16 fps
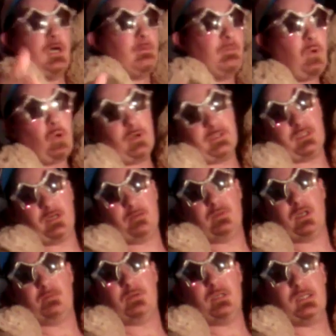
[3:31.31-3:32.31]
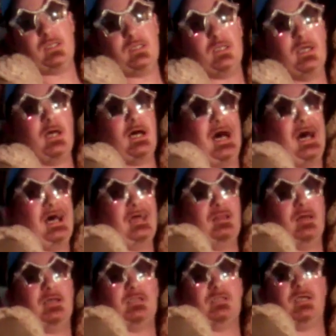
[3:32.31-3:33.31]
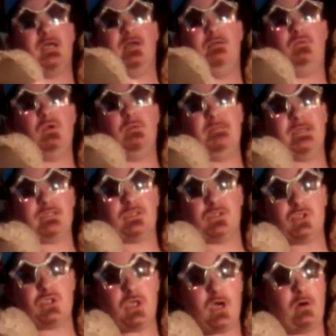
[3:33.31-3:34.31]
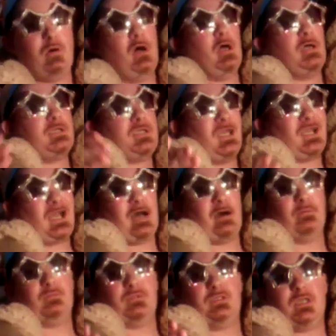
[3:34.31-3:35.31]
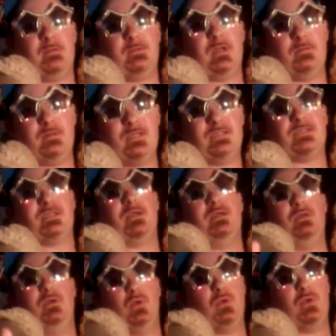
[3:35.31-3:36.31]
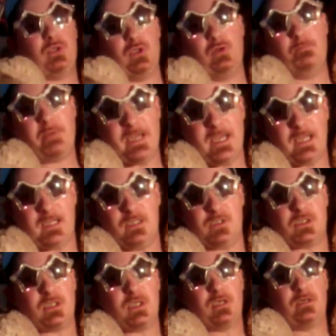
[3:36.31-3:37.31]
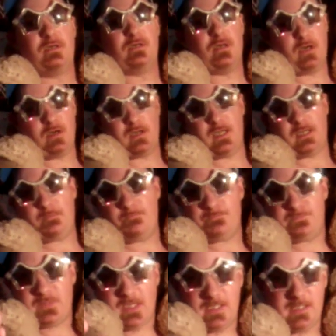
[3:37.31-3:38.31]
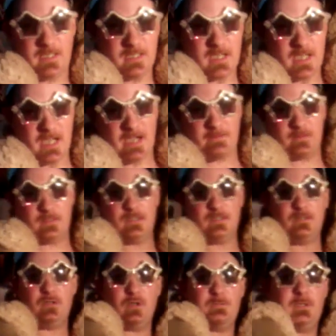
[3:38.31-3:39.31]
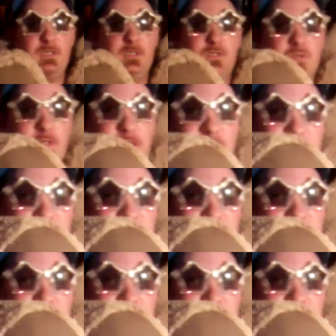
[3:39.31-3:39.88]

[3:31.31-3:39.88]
for WWE highlights. If you miss a show, check out WWE's YouTube page. Okay? And there you have it. Hope you enjoyed this